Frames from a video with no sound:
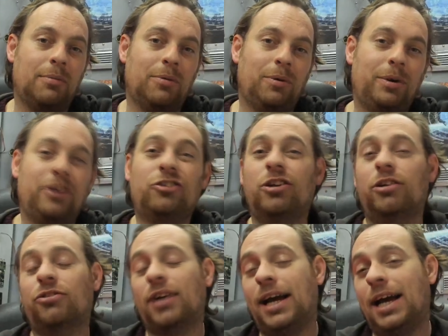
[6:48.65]
which
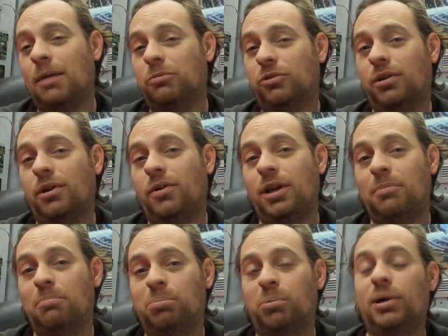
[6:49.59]
does
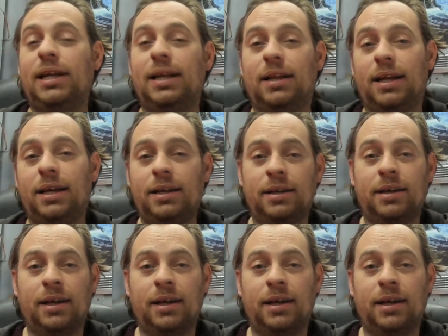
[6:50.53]
absolutely brilliantly